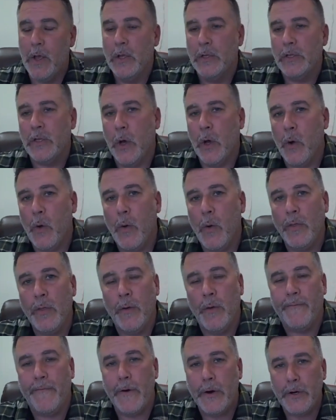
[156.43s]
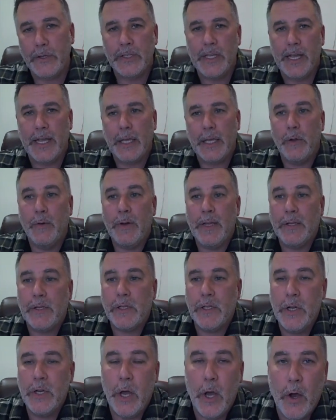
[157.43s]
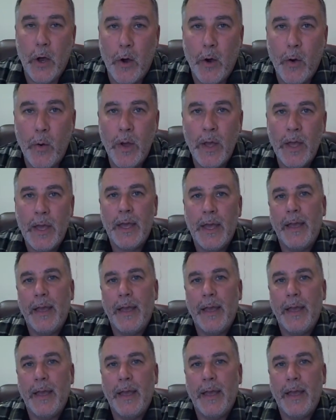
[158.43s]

So, the first thing you need to know